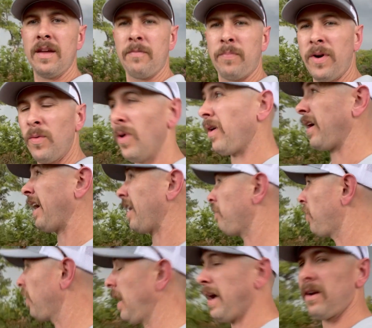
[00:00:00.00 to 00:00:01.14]
pretty well got it
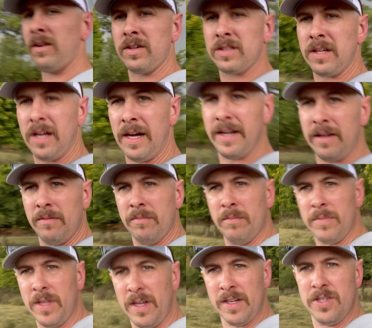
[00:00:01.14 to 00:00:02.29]
put out, it looks like.
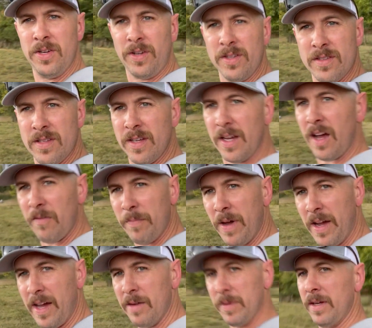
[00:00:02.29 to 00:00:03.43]
Then as you can see off
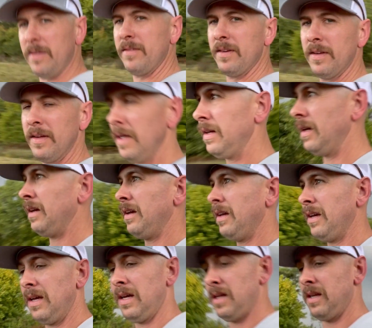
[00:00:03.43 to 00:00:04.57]
behind me,
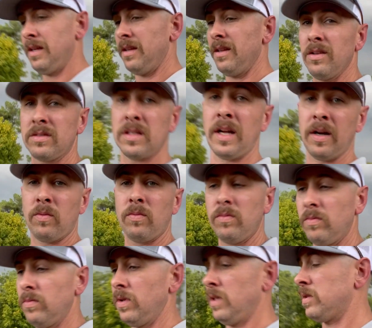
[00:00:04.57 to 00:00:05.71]
looks like
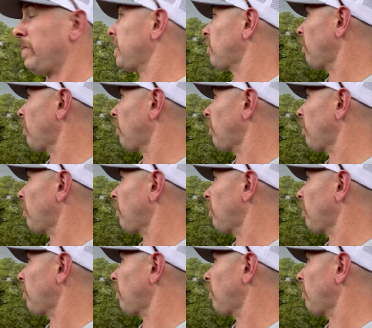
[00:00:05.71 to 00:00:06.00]
it's about to